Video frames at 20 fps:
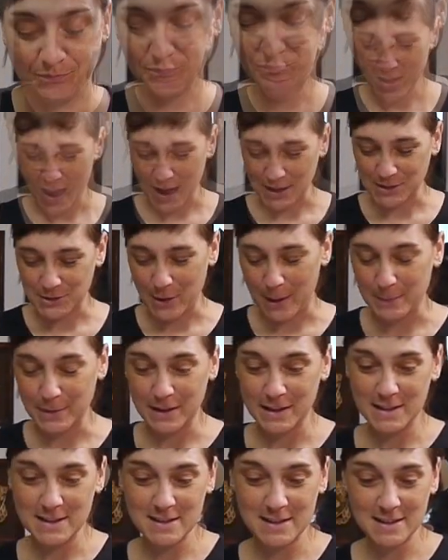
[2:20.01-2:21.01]
Yeah, so I'm
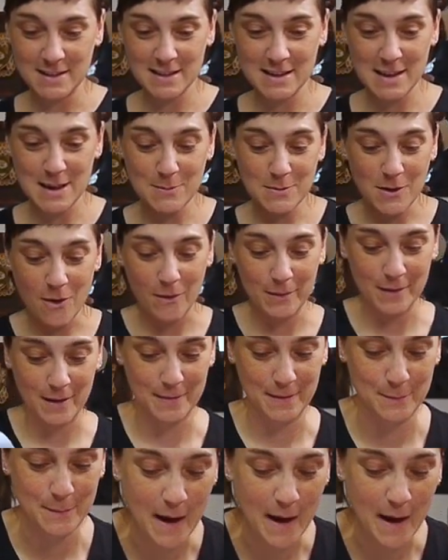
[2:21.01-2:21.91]
gonna keep going on the